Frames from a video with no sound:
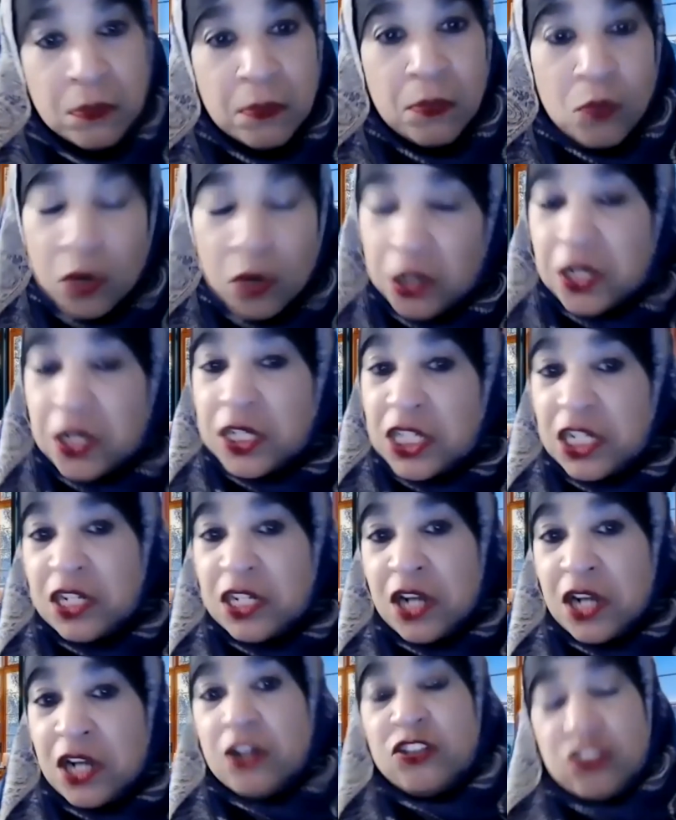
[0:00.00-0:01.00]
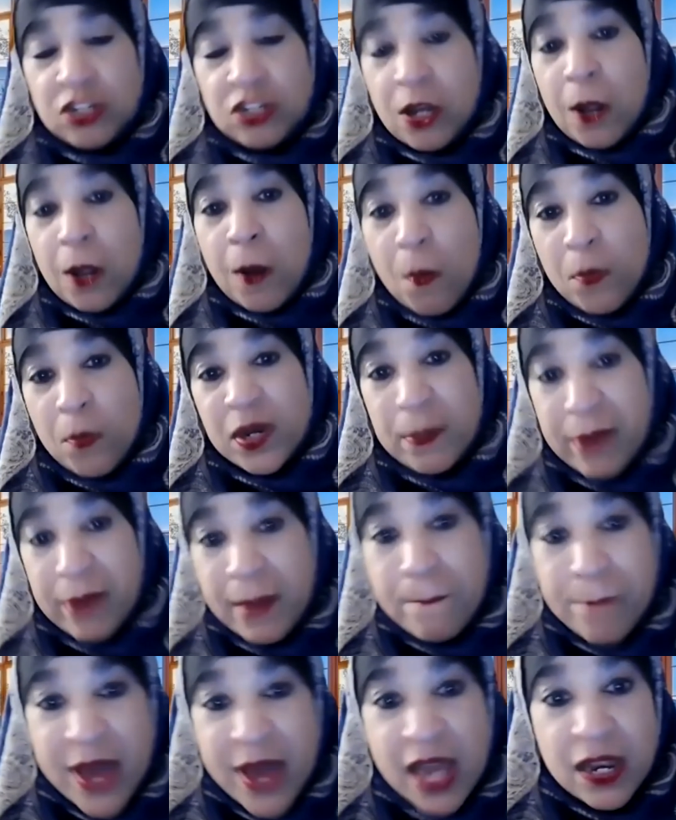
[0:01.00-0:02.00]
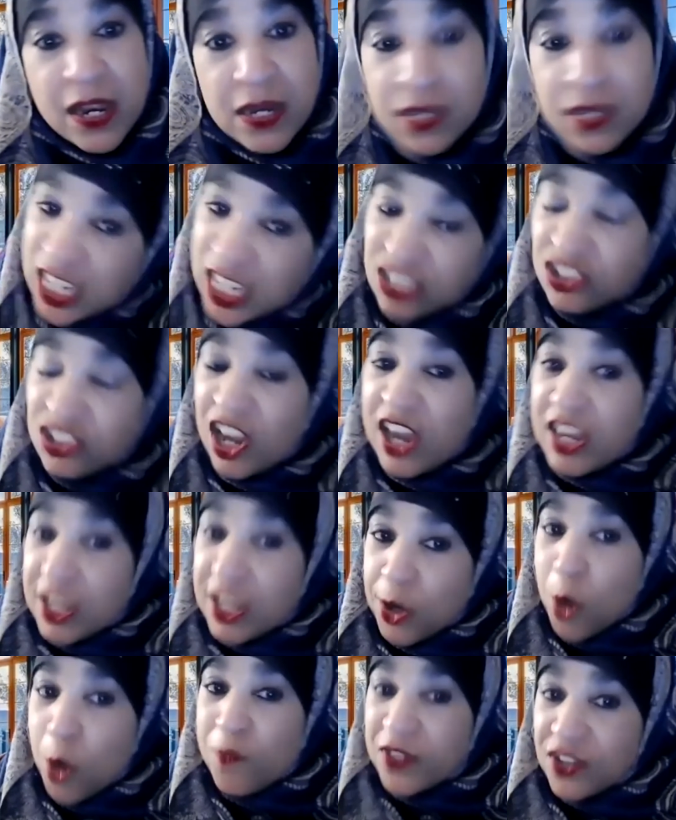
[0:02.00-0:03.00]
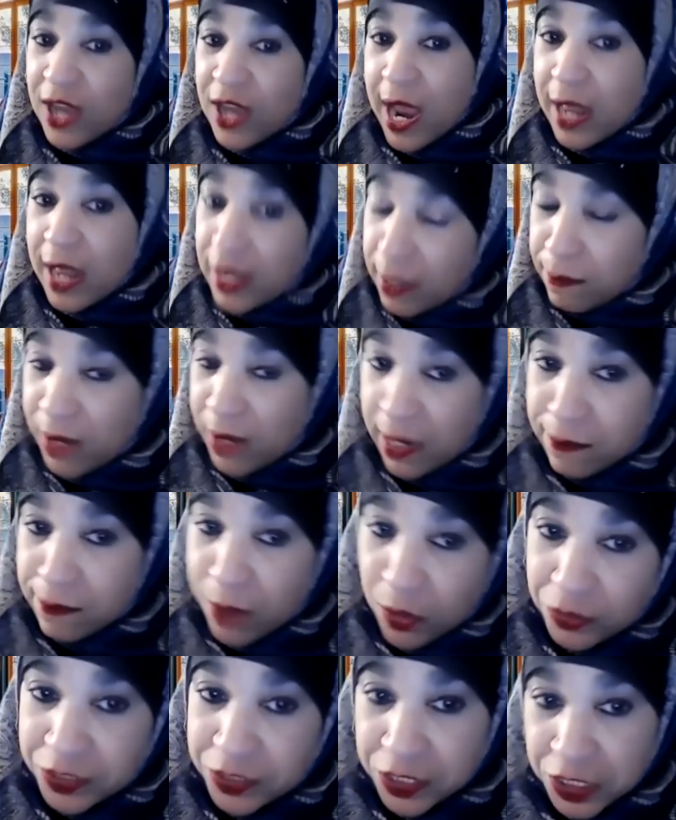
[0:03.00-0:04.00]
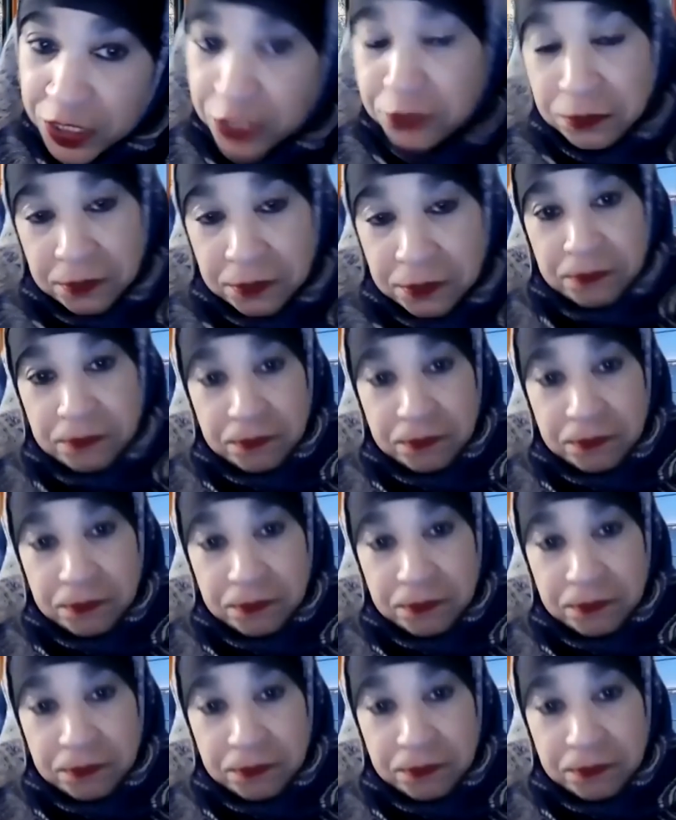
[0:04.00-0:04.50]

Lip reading: Working in a nursing home would have been better. At least they get overtime. They make more than you.